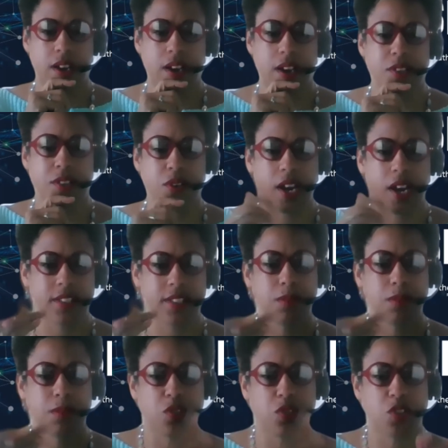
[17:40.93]
Uh, you got a
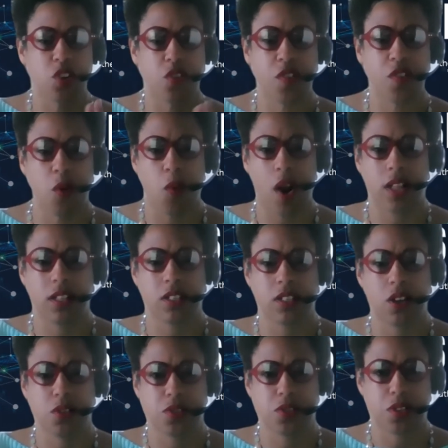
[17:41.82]
similar survey a while
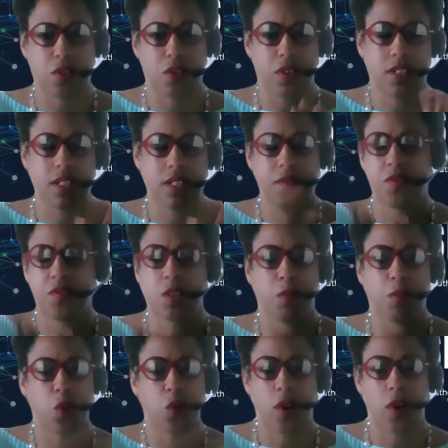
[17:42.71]
ago, so it,
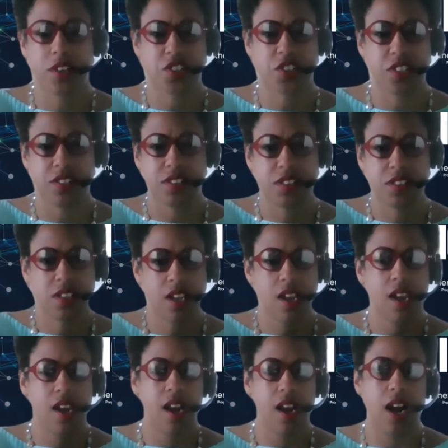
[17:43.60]
similar questions.
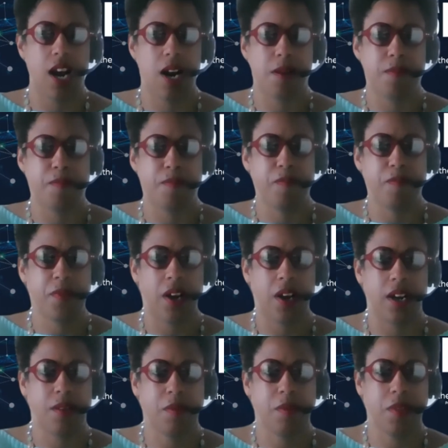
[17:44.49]
Um,
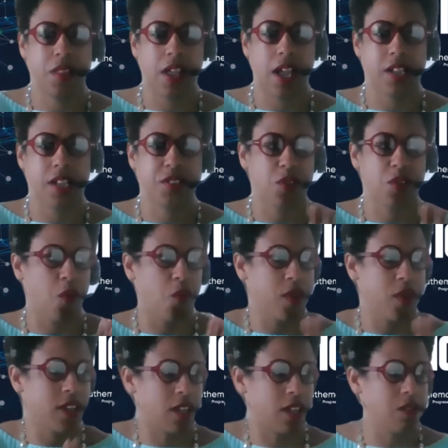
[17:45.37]
uh, and so that
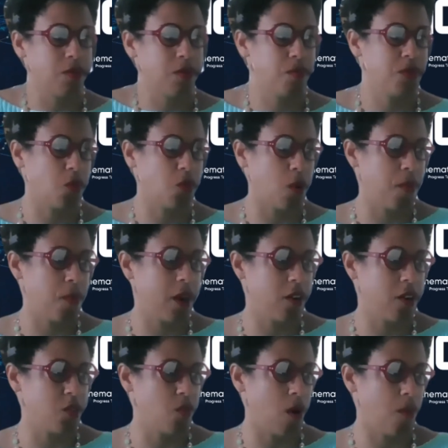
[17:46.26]
we can sort of
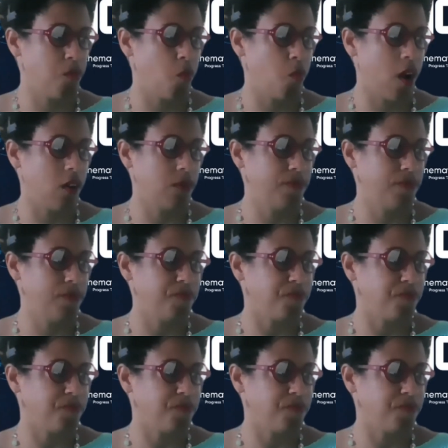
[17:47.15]
pair you up well.